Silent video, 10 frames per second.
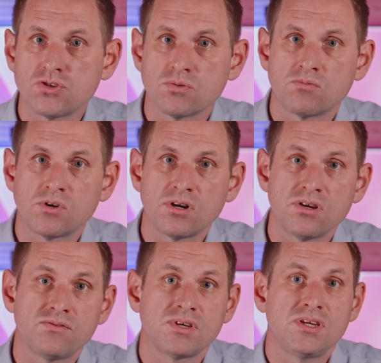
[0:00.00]
to
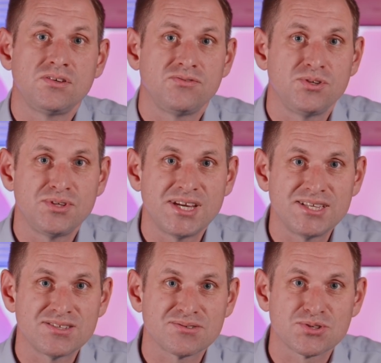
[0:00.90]
arrive in a few days.